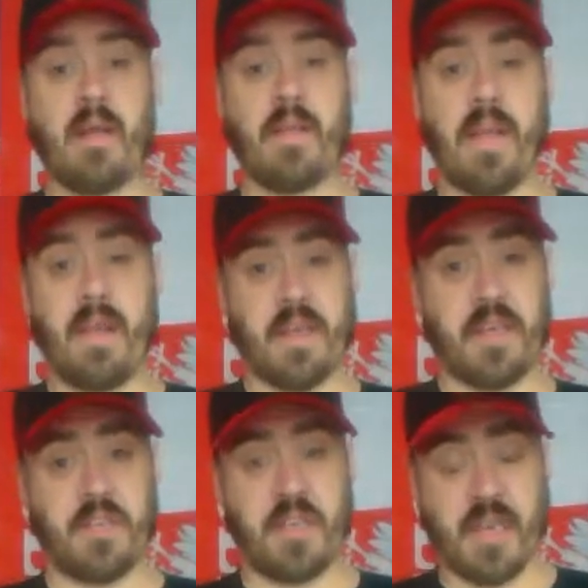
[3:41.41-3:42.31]
the
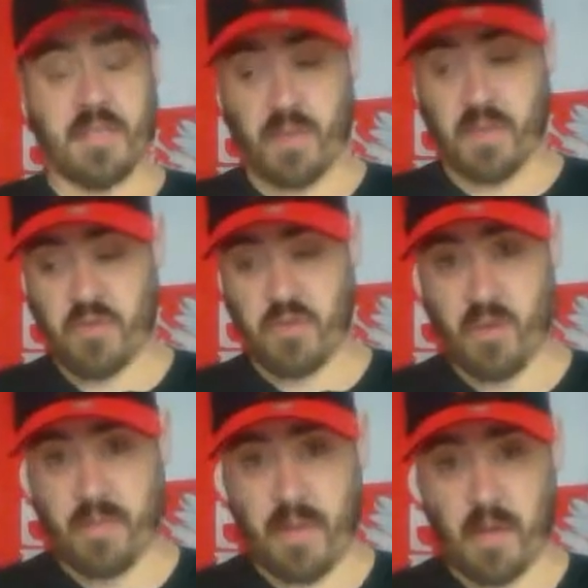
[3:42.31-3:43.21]
addiction has well and
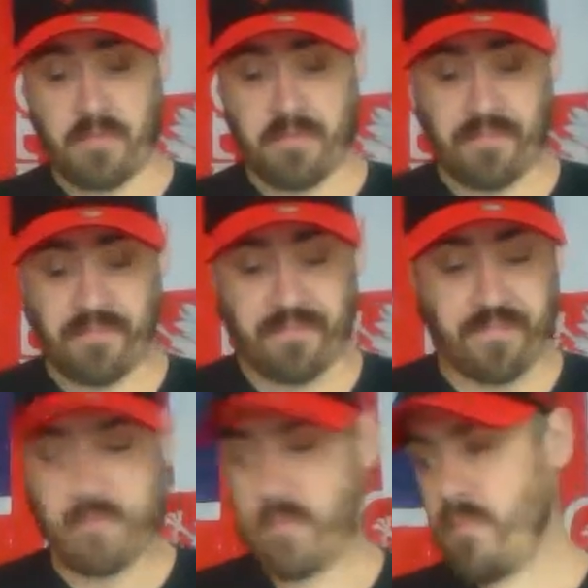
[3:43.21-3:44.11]
truly begun.
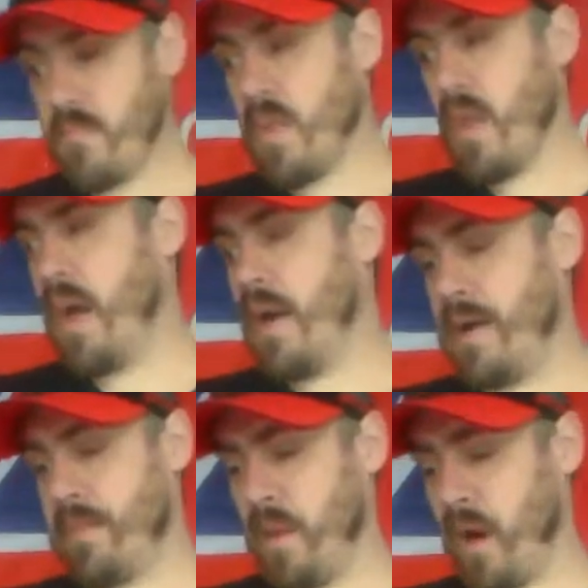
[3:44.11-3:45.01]

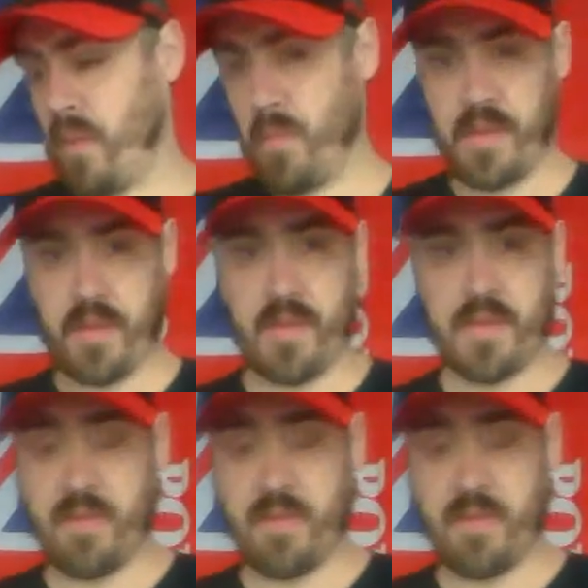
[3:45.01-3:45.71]
On with the rest of the